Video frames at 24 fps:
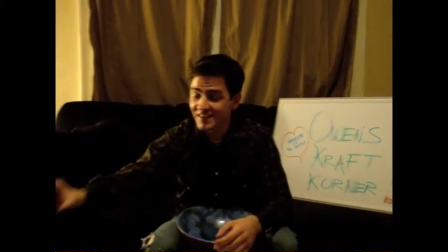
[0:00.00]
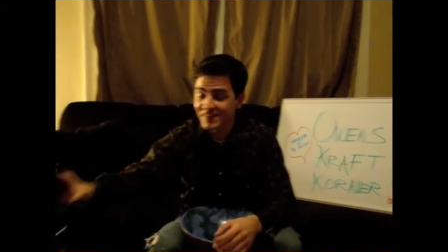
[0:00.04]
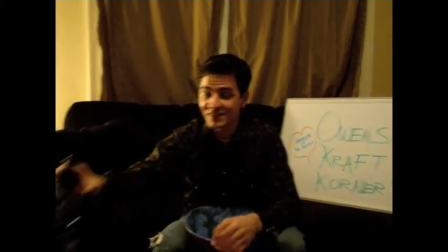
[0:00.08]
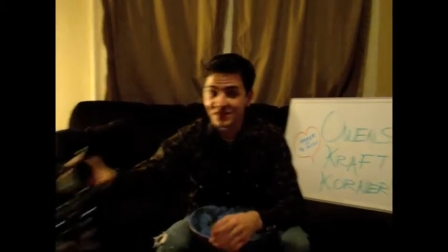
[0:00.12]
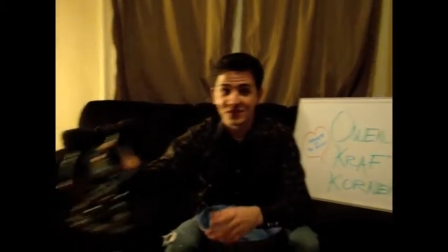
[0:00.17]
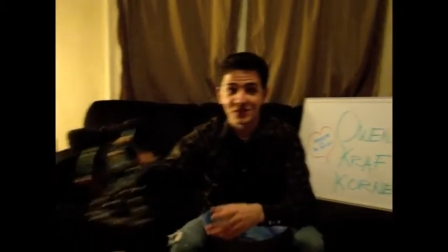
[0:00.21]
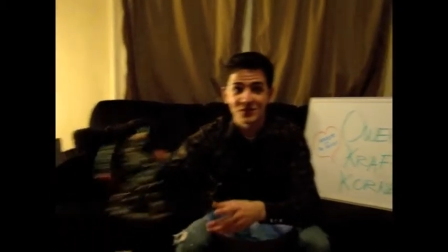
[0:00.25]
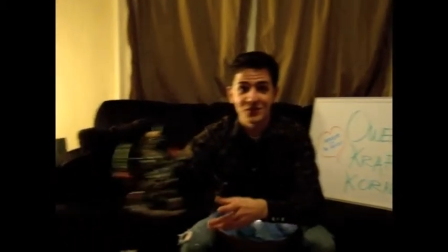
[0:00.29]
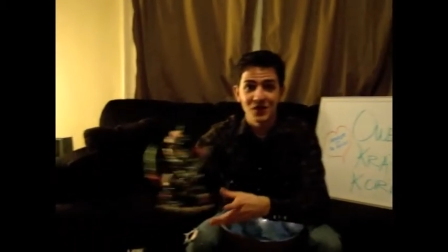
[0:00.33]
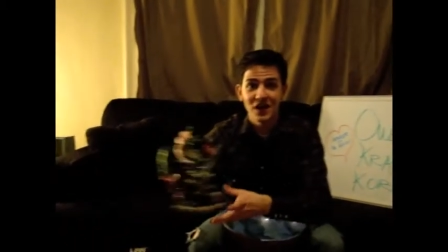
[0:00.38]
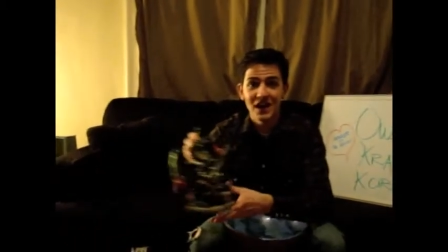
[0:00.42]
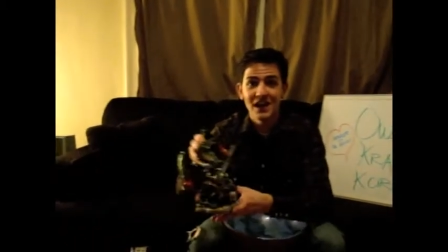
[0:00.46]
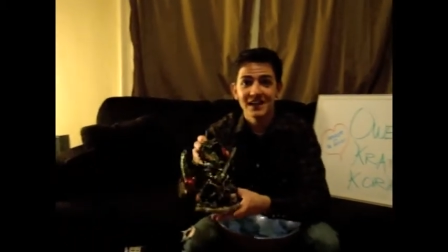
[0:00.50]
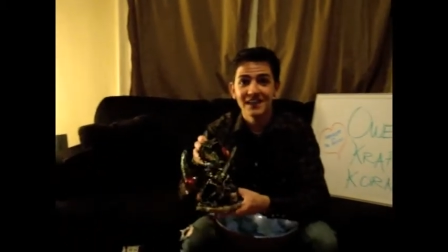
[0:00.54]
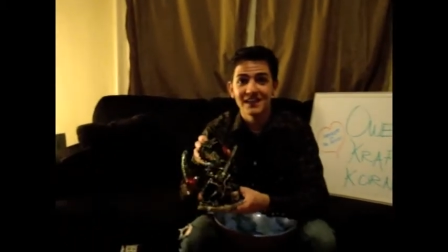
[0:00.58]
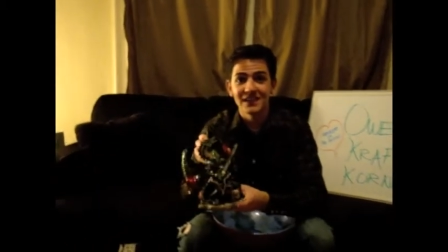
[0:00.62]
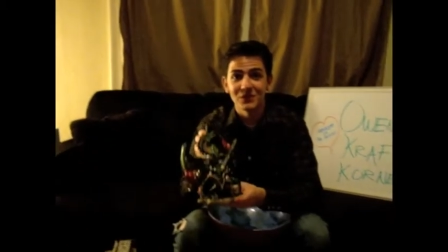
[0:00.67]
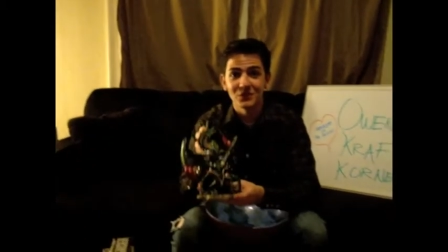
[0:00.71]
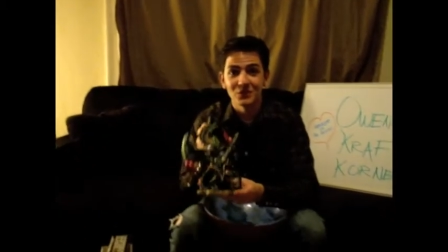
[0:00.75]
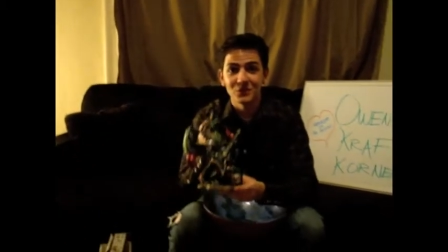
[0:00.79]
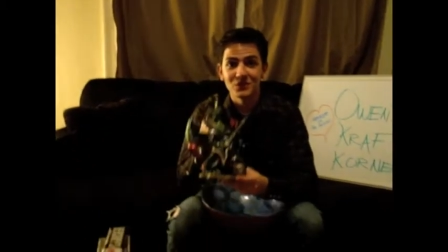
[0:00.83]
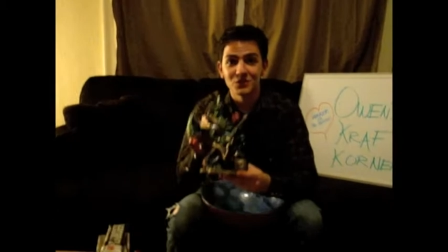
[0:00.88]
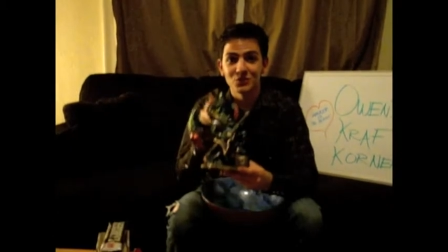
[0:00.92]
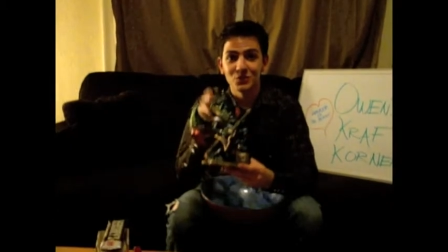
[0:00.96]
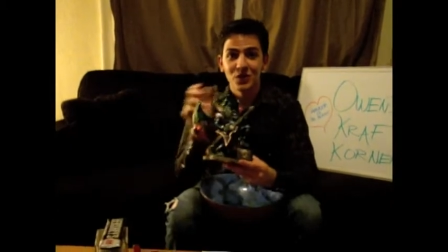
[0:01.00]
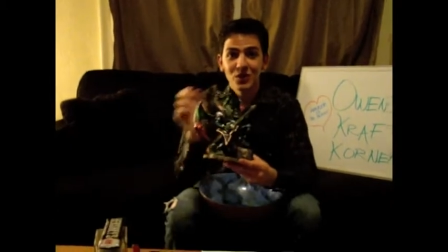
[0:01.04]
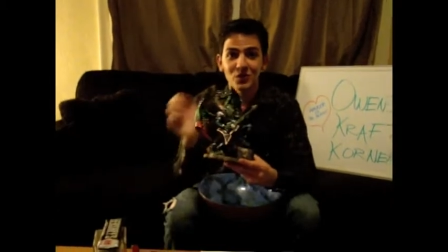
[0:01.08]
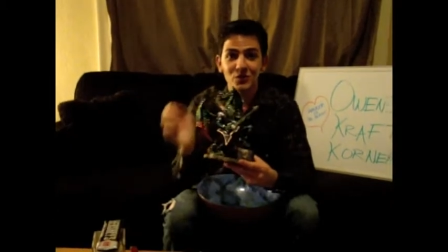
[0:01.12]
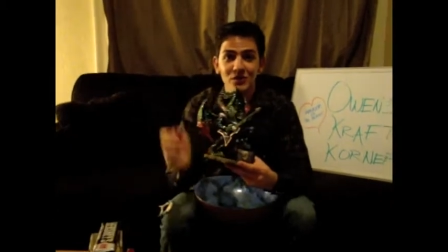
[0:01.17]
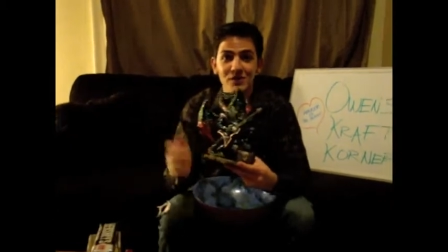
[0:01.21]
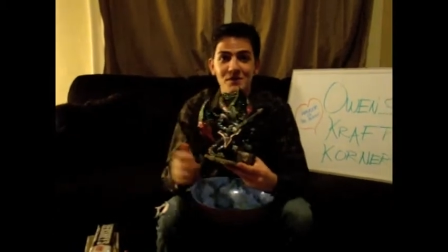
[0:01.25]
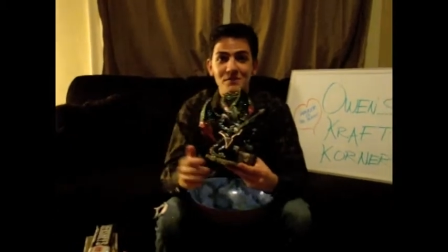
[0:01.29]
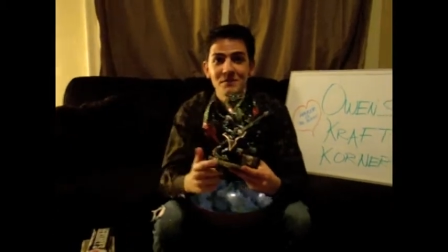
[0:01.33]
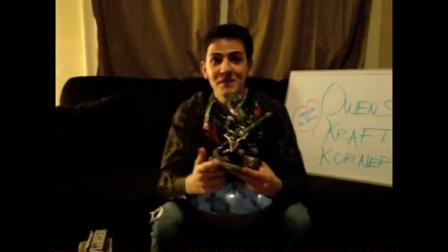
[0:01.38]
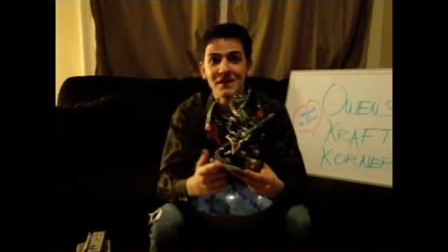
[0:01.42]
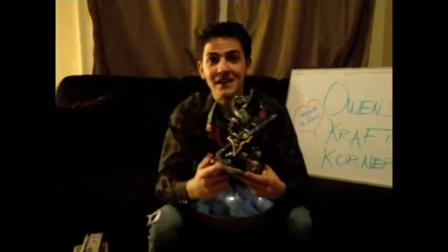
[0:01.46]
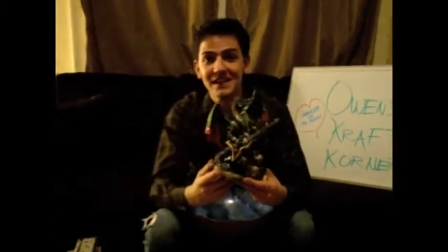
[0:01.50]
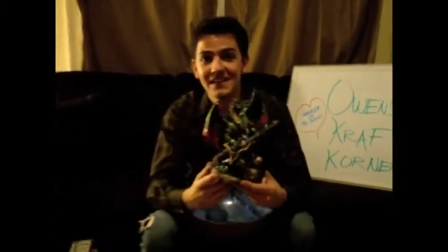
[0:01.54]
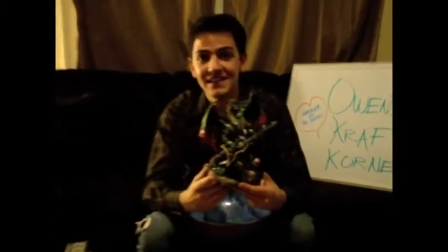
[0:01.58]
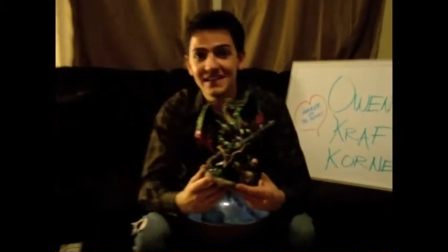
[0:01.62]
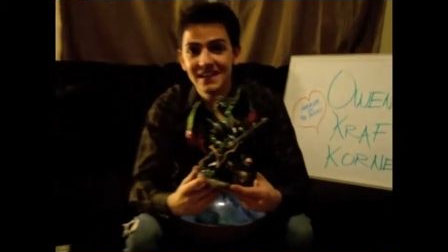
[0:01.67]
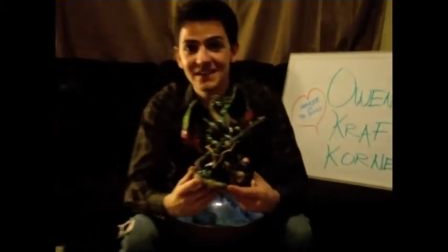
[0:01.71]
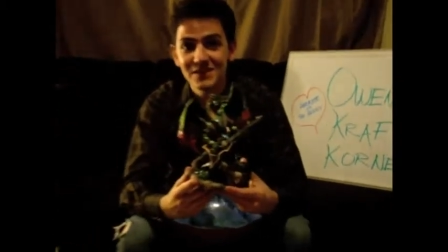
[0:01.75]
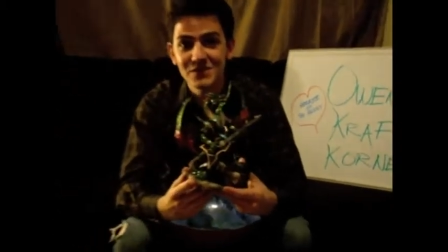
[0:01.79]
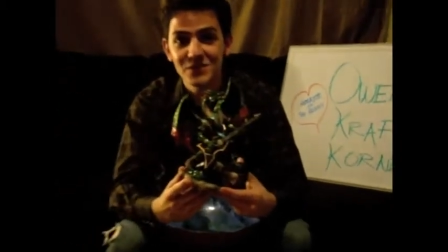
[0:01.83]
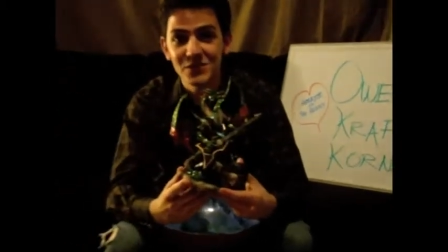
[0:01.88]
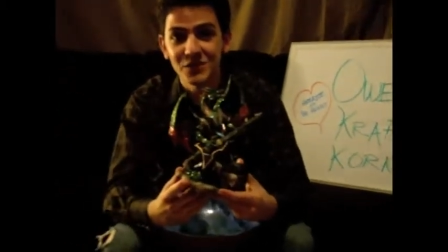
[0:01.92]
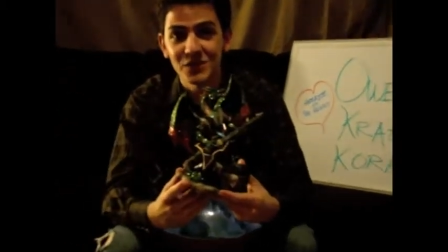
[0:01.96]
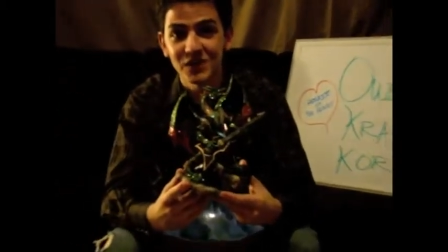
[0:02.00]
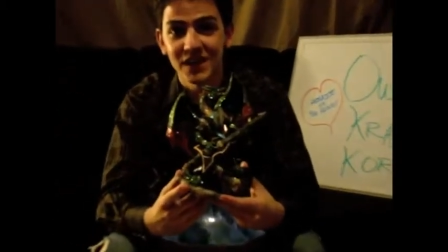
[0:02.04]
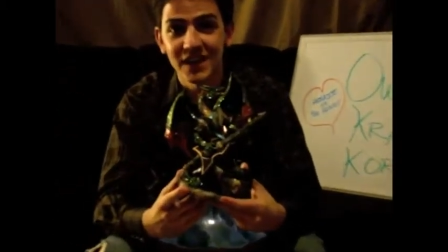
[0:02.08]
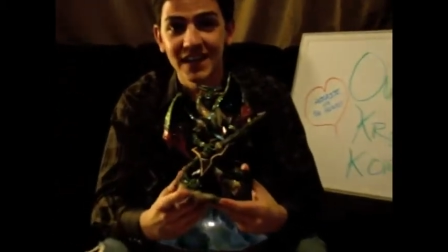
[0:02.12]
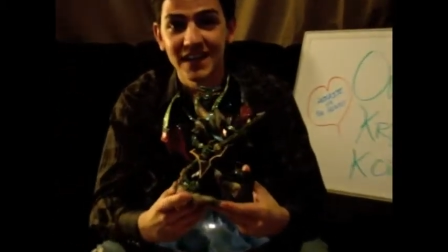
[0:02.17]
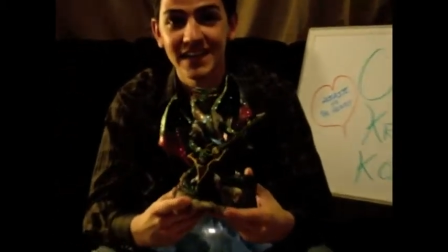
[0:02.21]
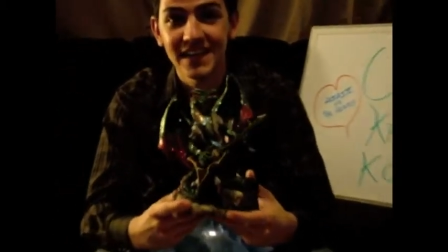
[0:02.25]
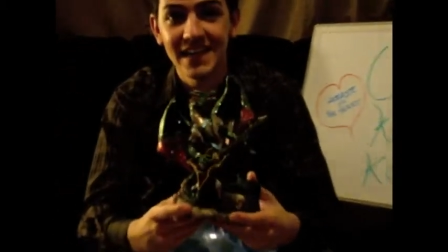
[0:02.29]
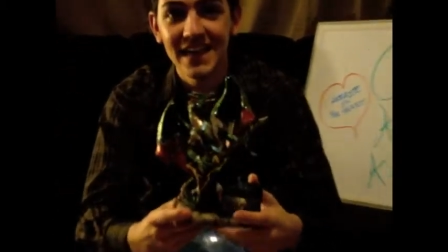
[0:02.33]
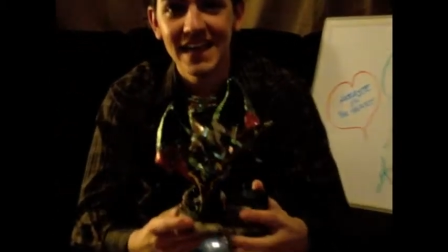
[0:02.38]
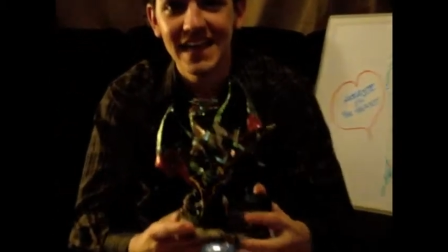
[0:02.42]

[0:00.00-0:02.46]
The dragon was what we made yesterday